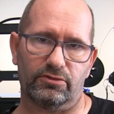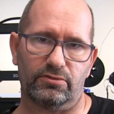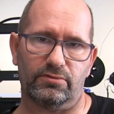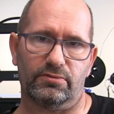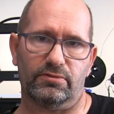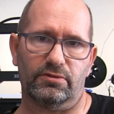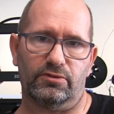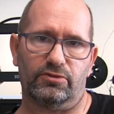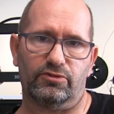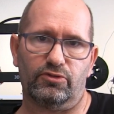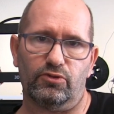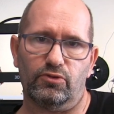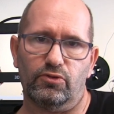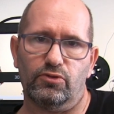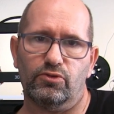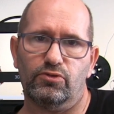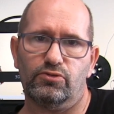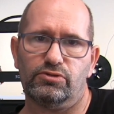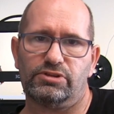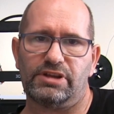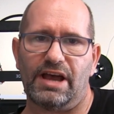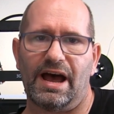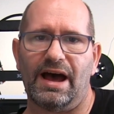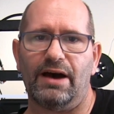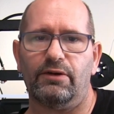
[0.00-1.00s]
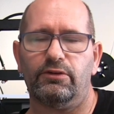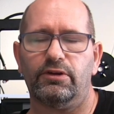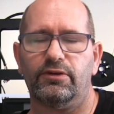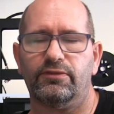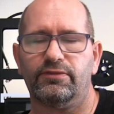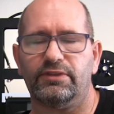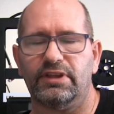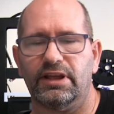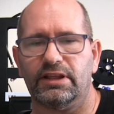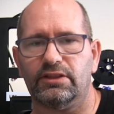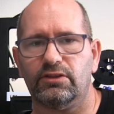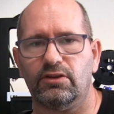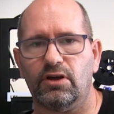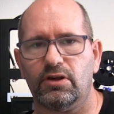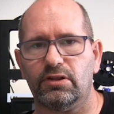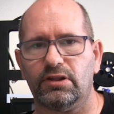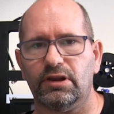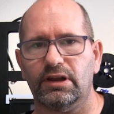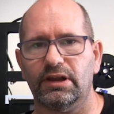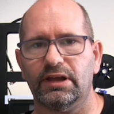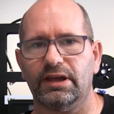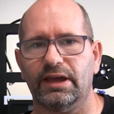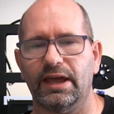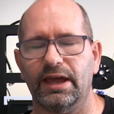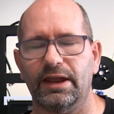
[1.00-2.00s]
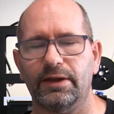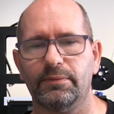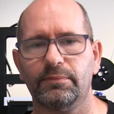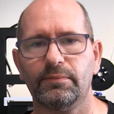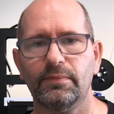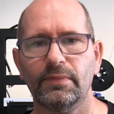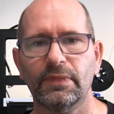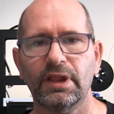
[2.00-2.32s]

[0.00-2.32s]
to, to ooze out of that nozzle again.